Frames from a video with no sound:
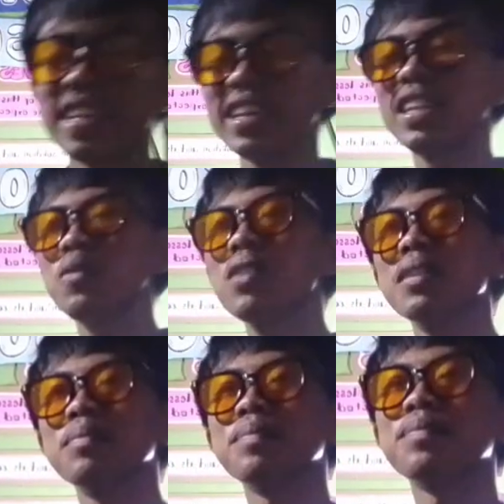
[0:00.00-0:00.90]

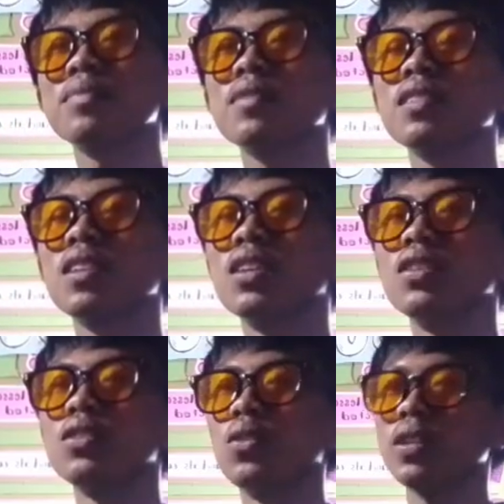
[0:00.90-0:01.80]
Anyone?
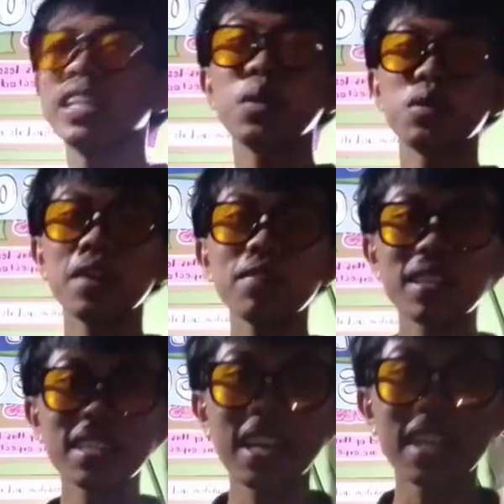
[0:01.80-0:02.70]
Okay, we have
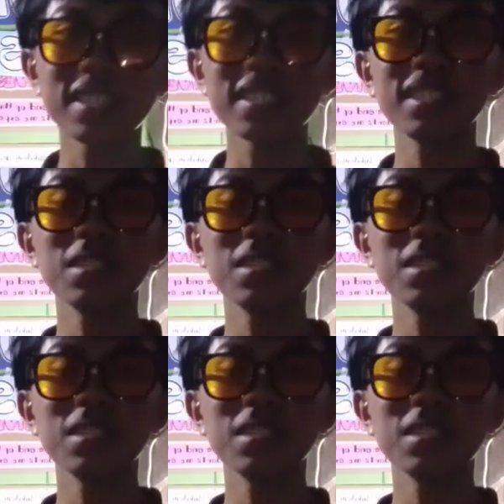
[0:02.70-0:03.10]
discussed